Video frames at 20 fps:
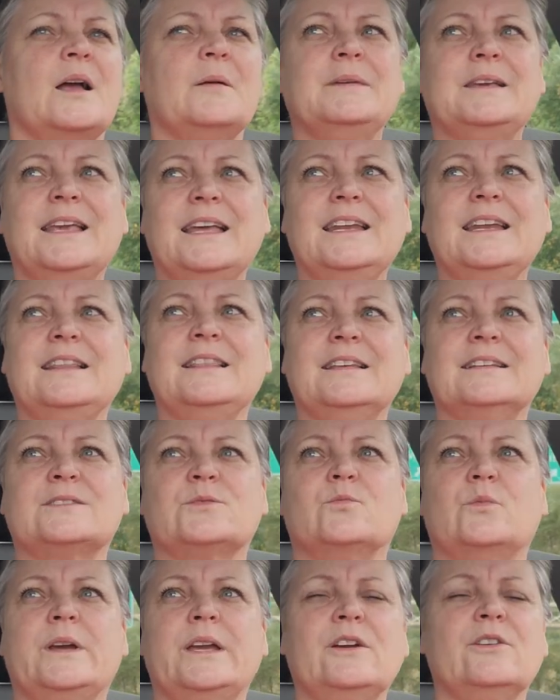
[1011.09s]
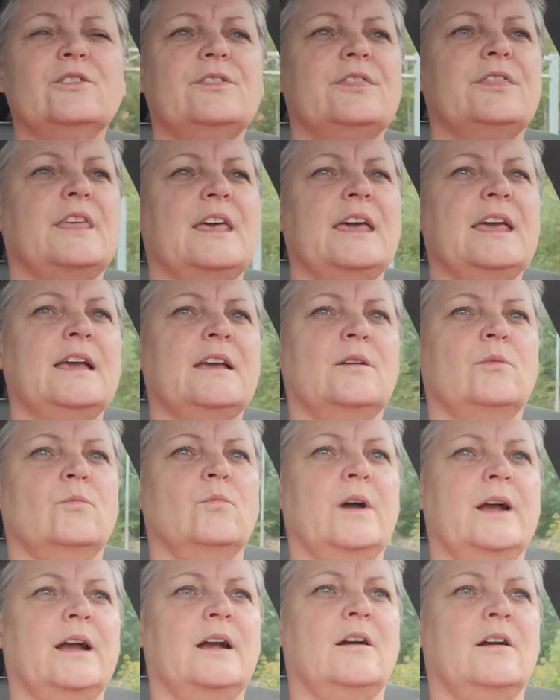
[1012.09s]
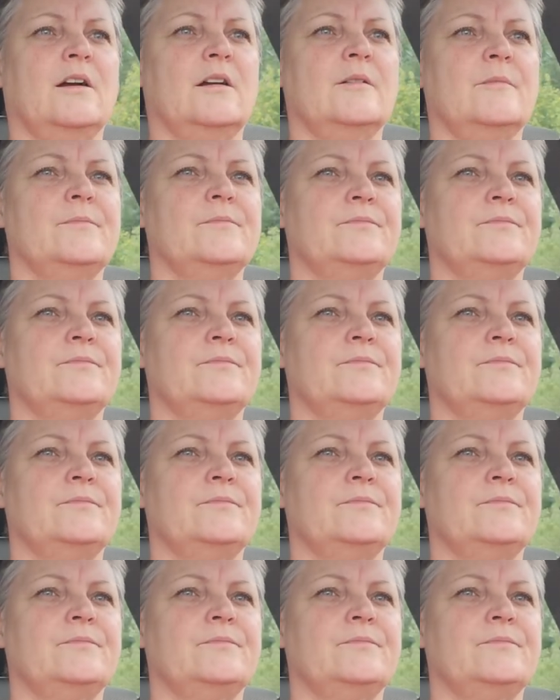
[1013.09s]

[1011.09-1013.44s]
I've been getting this weird thing where